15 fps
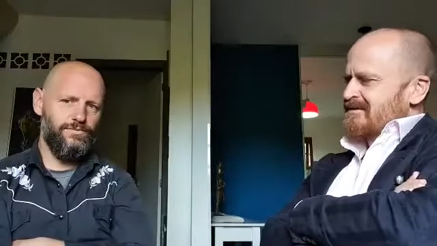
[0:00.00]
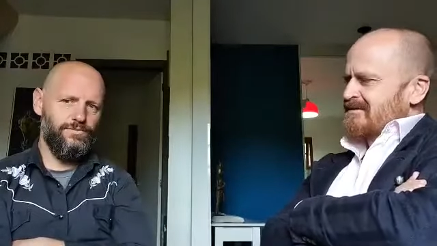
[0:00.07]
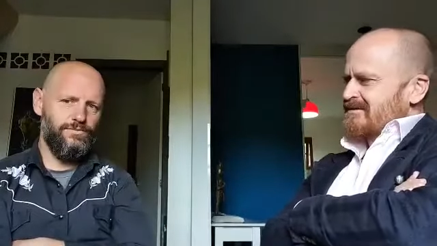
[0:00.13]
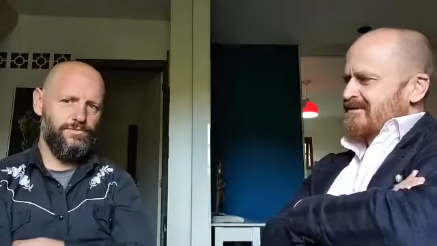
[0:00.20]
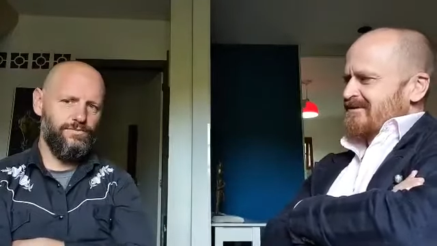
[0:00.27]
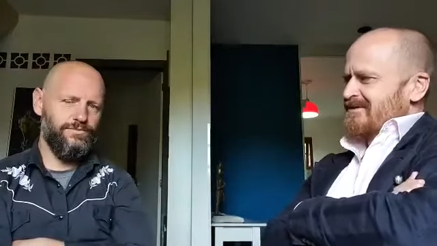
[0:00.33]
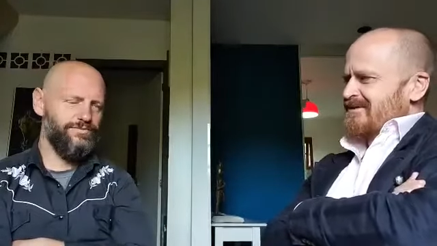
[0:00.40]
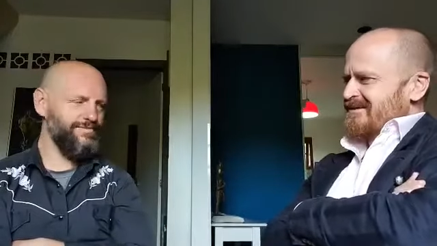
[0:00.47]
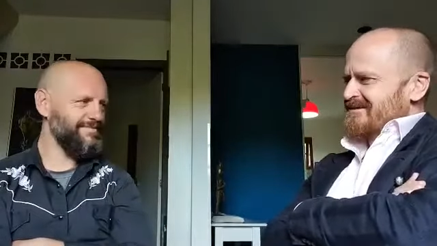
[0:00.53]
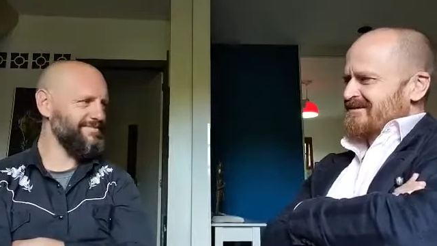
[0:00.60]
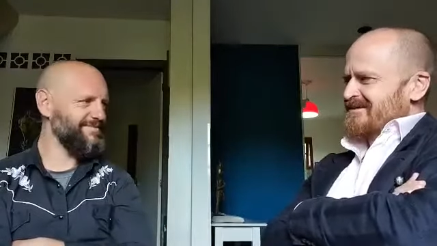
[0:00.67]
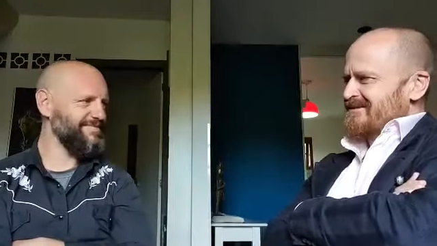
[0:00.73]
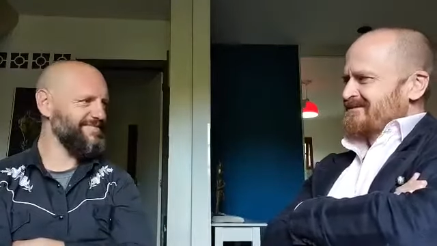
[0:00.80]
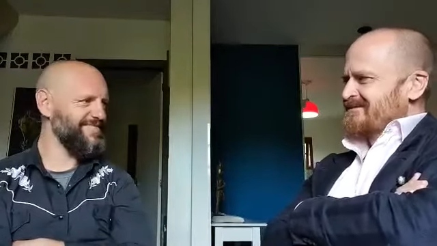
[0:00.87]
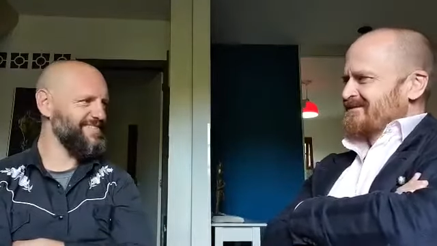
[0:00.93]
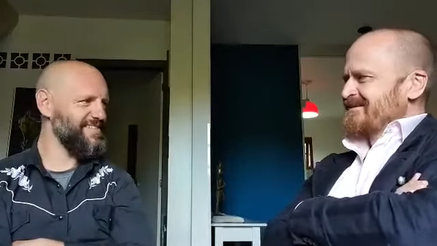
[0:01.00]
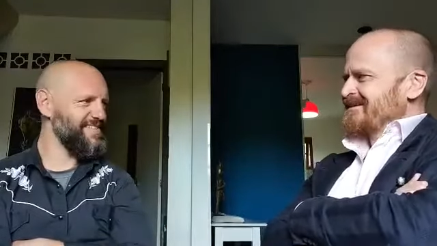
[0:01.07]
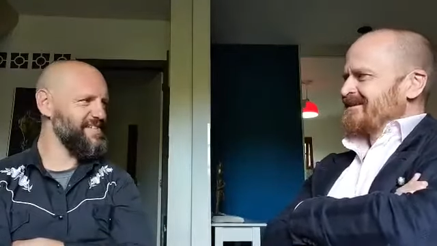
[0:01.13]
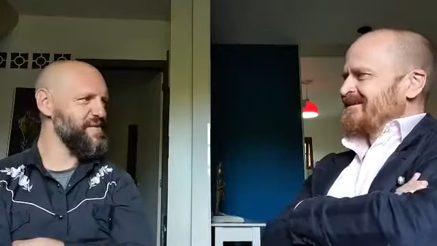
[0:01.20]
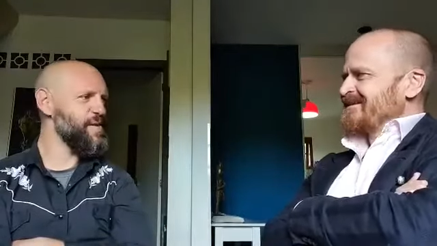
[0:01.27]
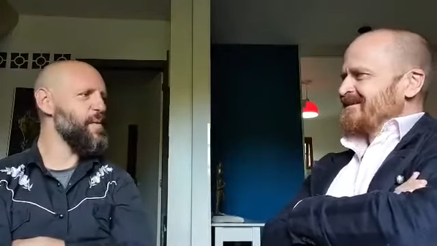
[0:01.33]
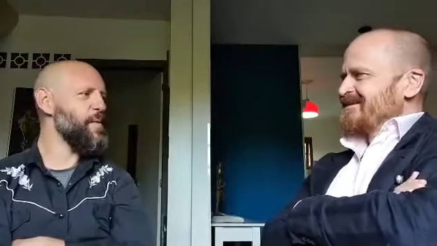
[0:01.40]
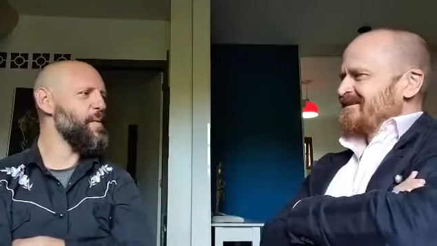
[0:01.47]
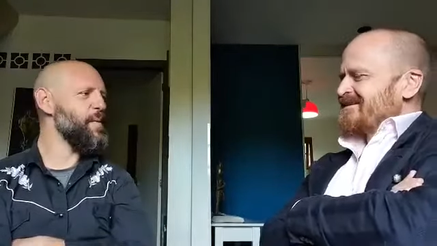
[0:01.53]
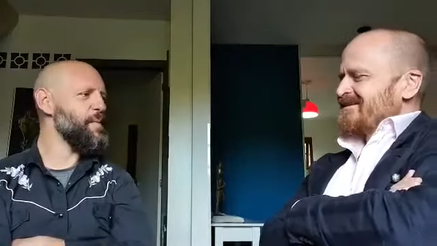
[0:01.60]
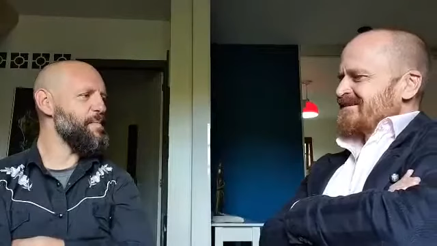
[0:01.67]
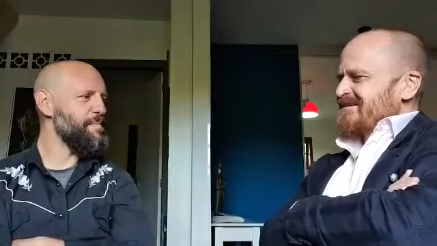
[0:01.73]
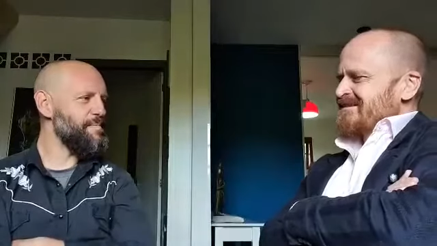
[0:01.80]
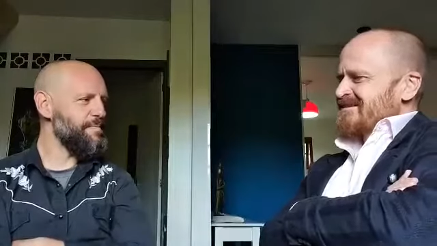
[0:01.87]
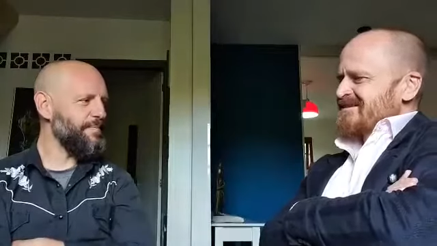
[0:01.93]
Speaker 1: So like they were,
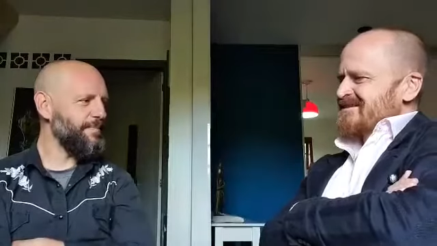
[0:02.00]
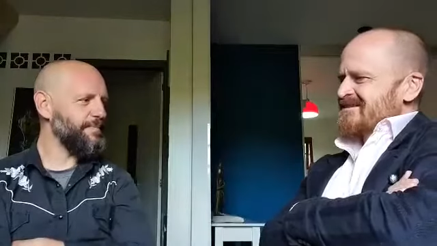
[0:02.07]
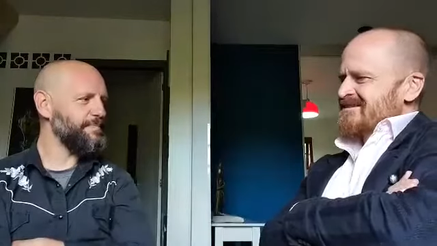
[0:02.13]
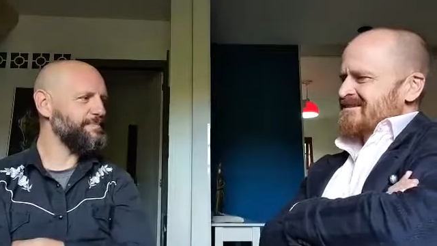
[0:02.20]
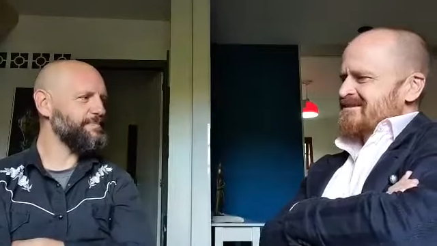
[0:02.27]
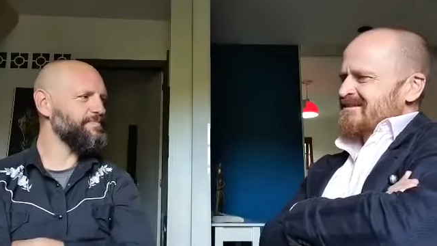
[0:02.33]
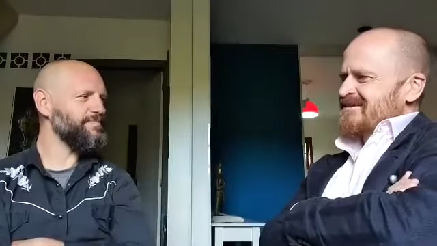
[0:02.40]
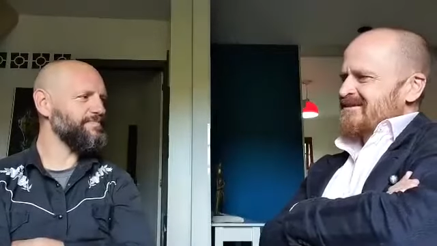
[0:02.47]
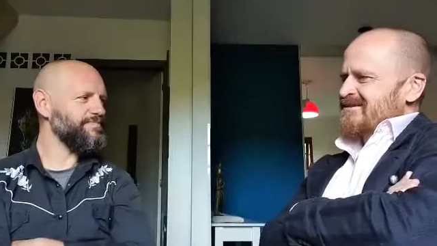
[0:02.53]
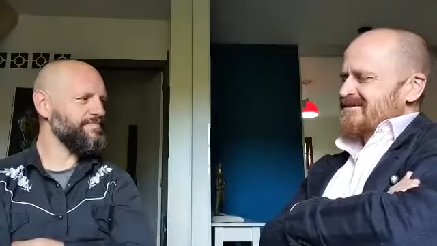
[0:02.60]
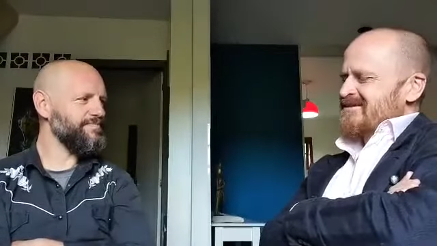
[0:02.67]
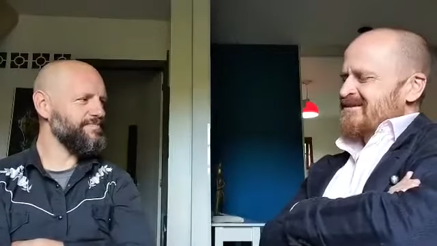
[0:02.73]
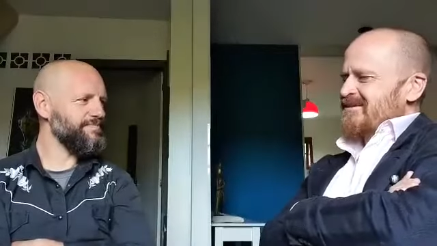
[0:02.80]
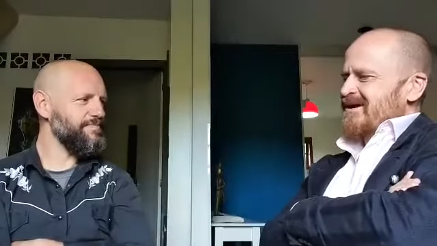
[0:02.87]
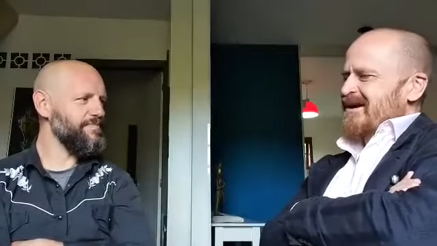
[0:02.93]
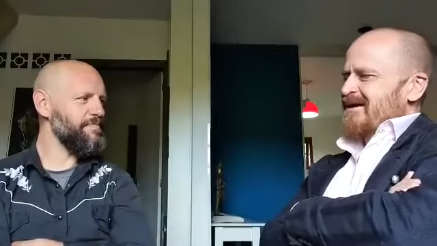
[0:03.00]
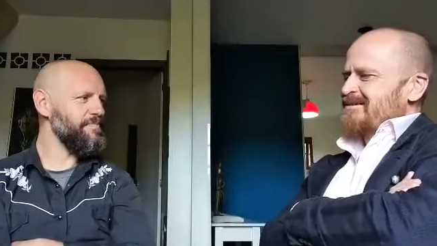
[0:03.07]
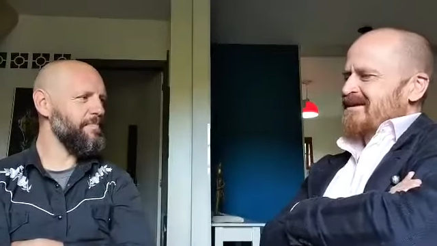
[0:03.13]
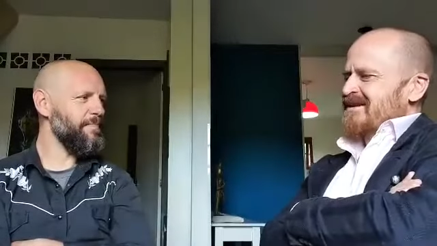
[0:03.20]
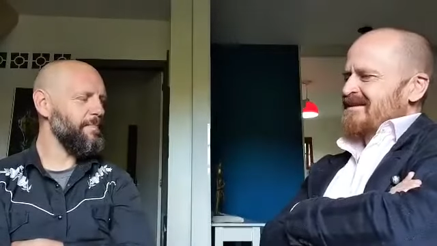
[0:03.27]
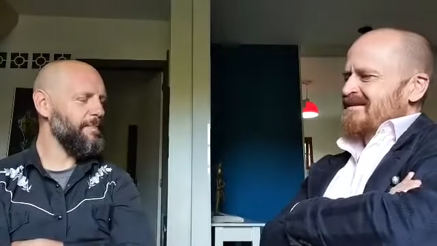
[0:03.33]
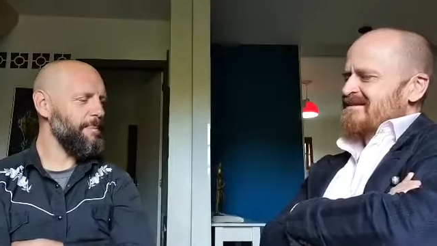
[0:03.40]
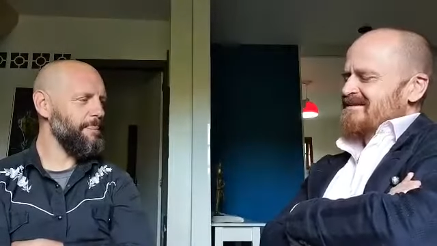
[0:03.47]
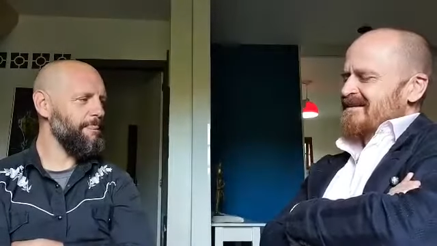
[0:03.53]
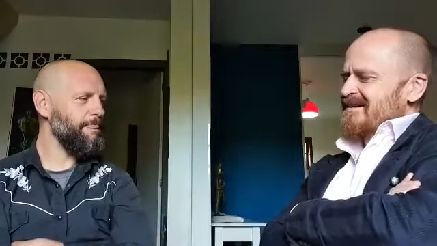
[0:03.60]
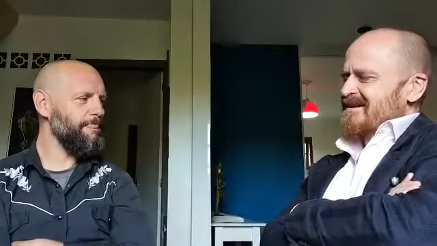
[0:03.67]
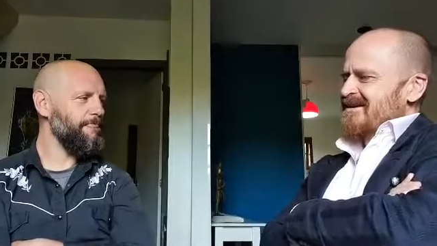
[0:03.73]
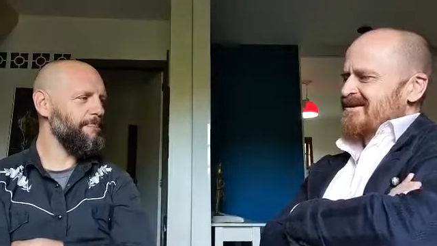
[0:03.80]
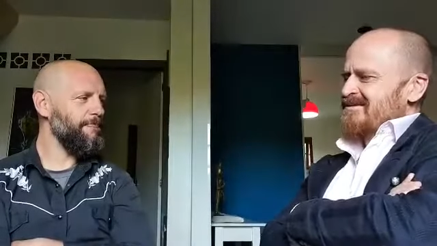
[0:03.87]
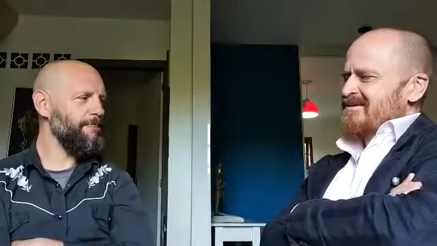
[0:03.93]
you know, somewhat obligated to
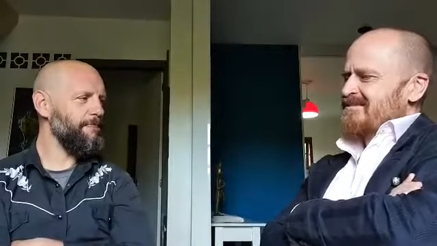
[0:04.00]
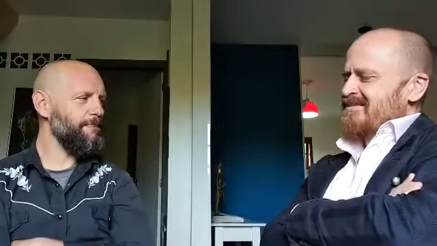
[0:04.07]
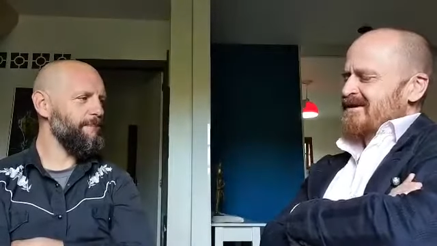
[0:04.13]
take care of me.